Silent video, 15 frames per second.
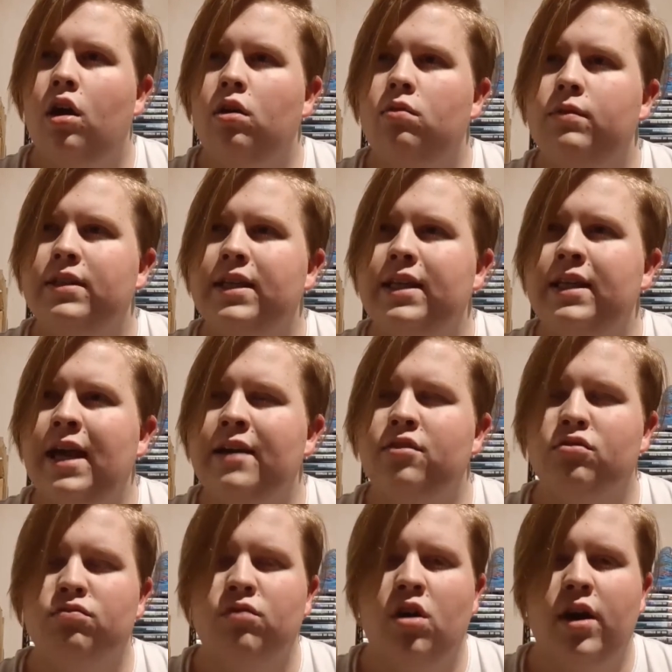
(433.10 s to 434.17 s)
was it Yaz
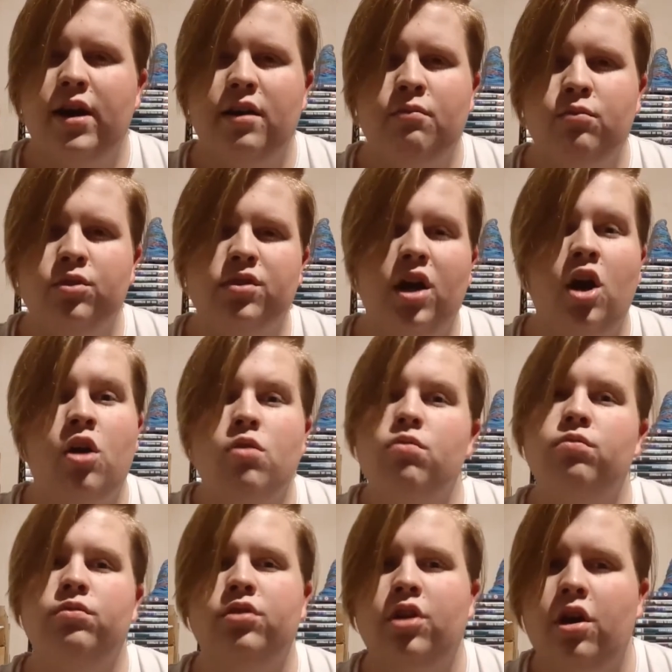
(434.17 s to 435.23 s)
Orion was like,
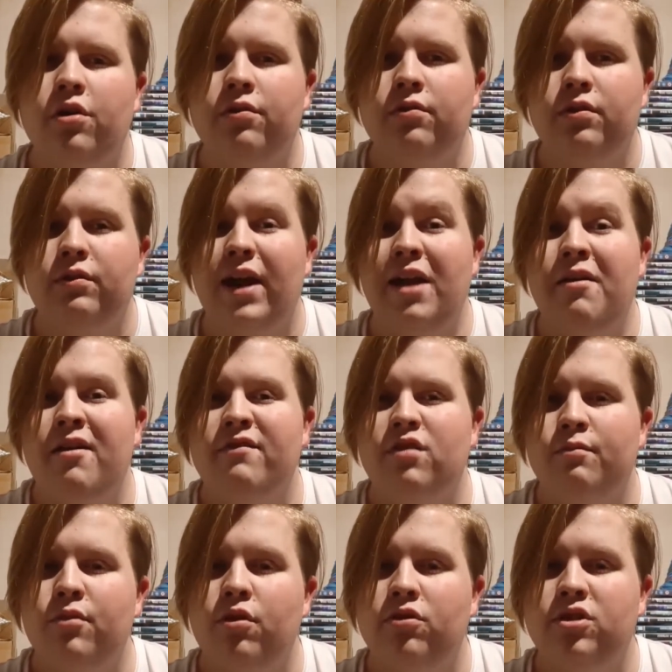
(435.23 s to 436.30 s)
oh, you know, you'll get you out of
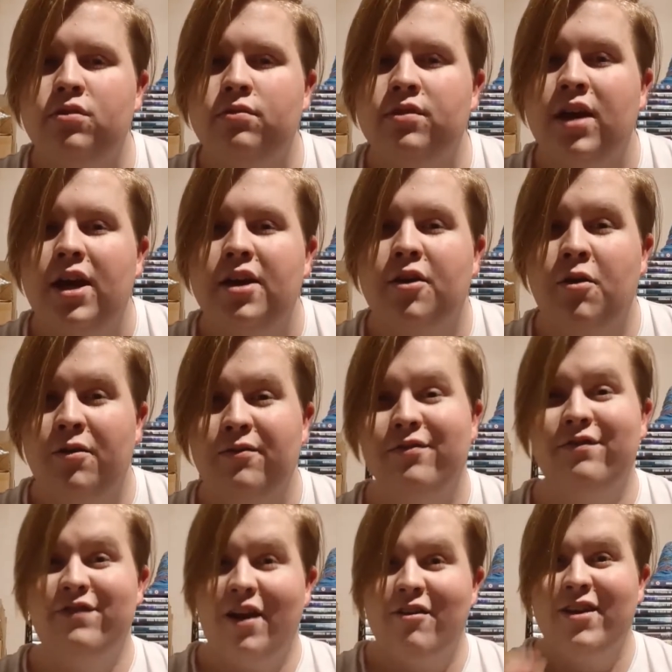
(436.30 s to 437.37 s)
your mood. And she was
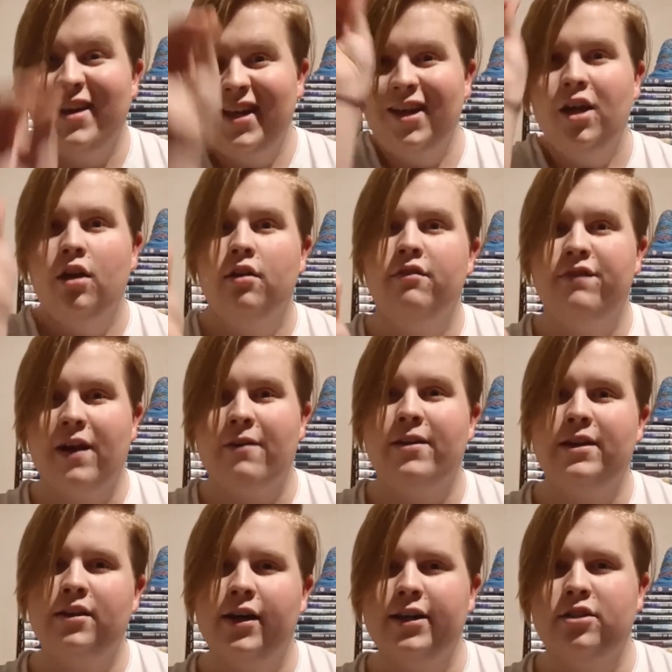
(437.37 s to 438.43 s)
very,
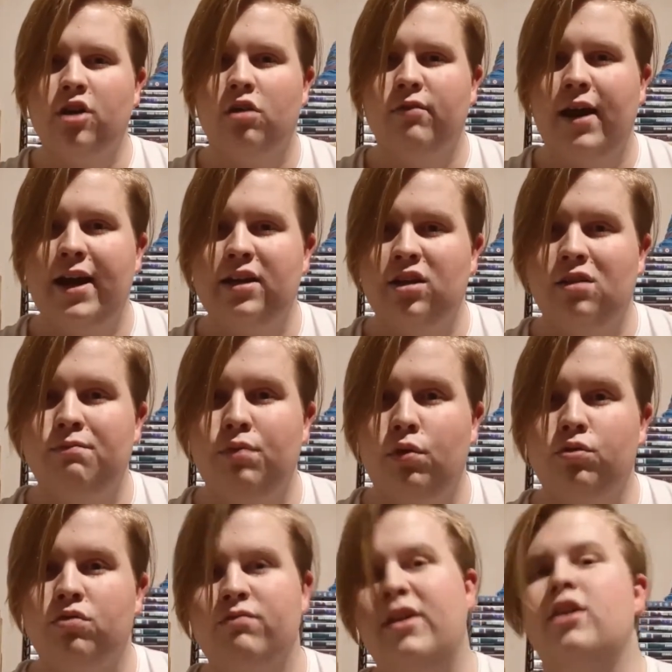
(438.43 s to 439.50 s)
very like direct, like
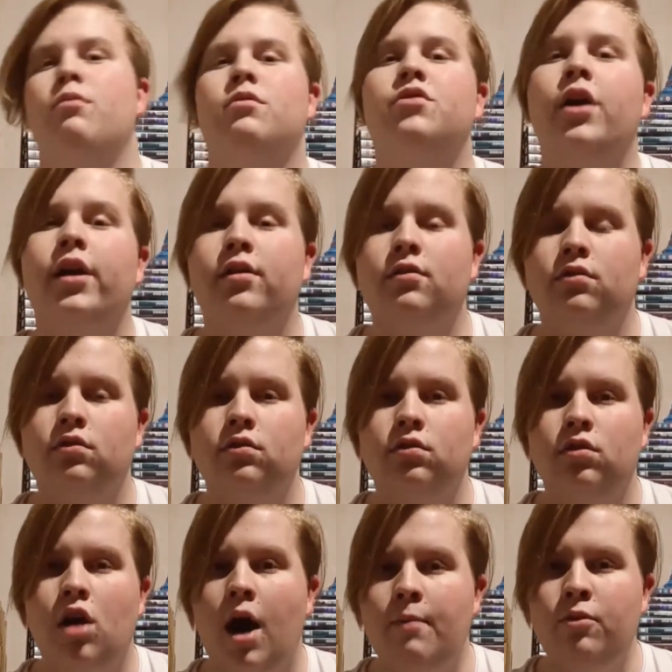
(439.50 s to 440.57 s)
bold on record, was like,
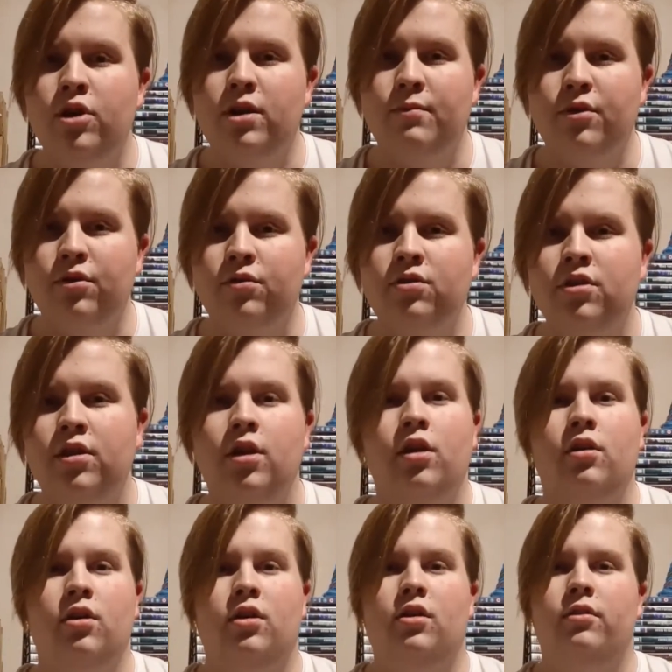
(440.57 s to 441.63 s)
I'm not in a mood.
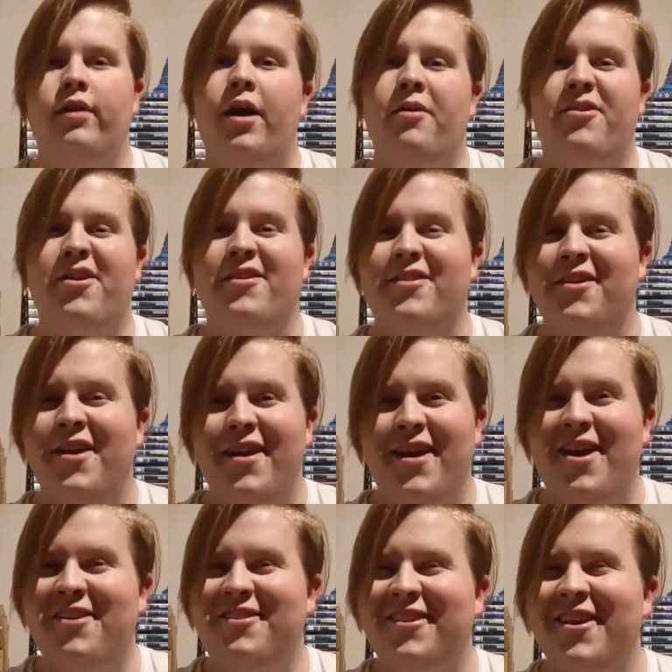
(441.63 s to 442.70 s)

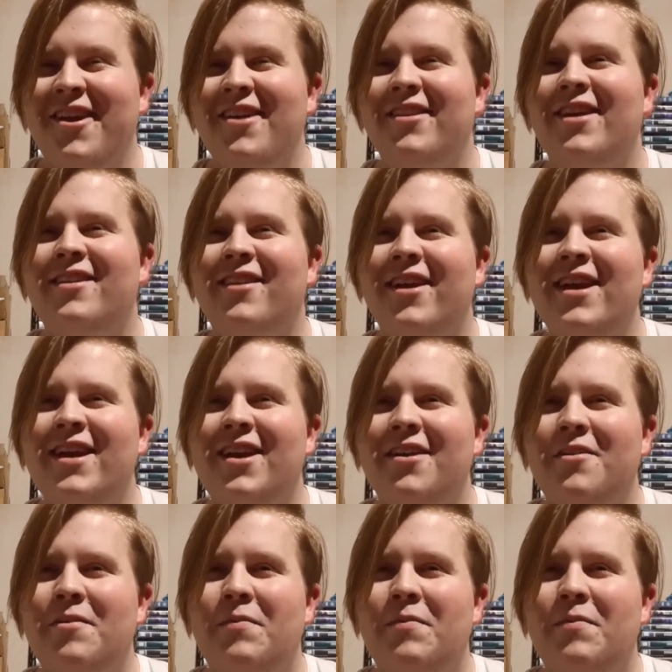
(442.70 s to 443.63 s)
That's like,